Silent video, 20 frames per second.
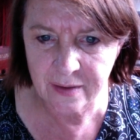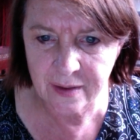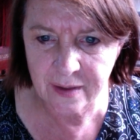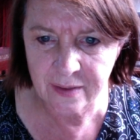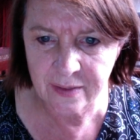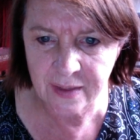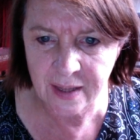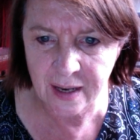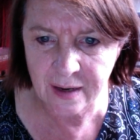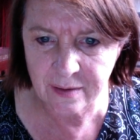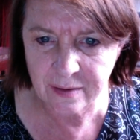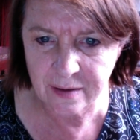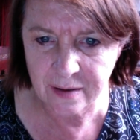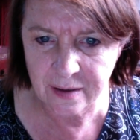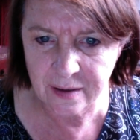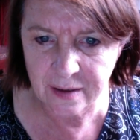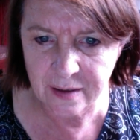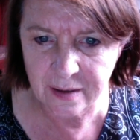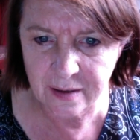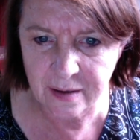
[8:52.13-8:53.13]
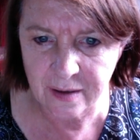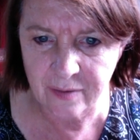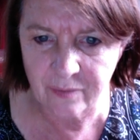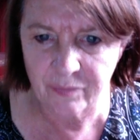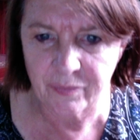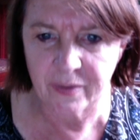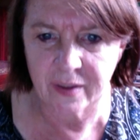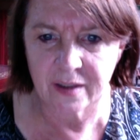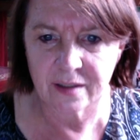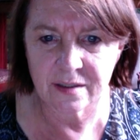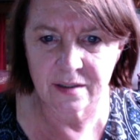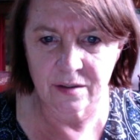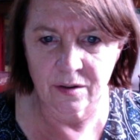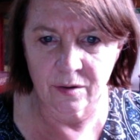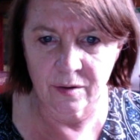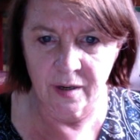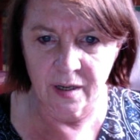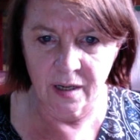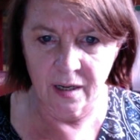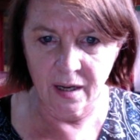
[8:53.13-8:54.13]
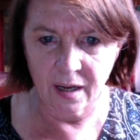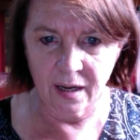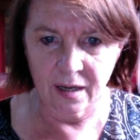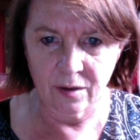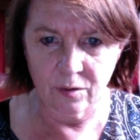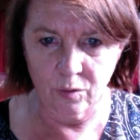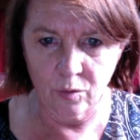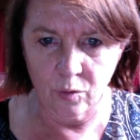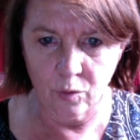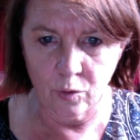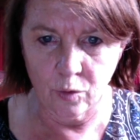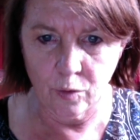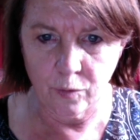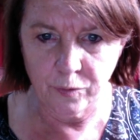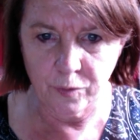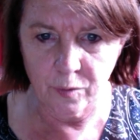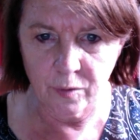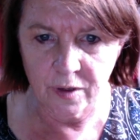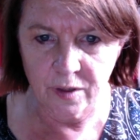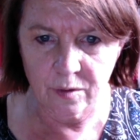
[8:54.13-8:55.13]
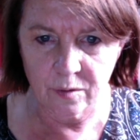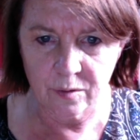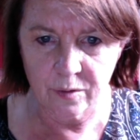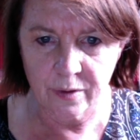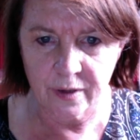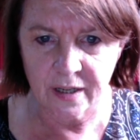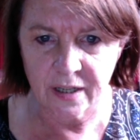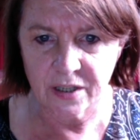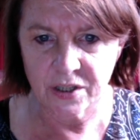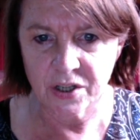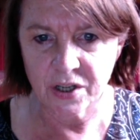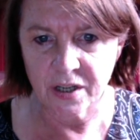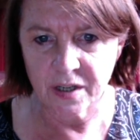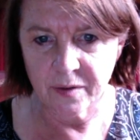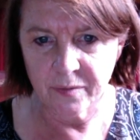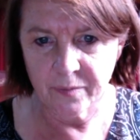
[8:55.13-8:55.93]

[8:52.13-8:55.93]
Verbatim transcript: That sorry, an awful little creature.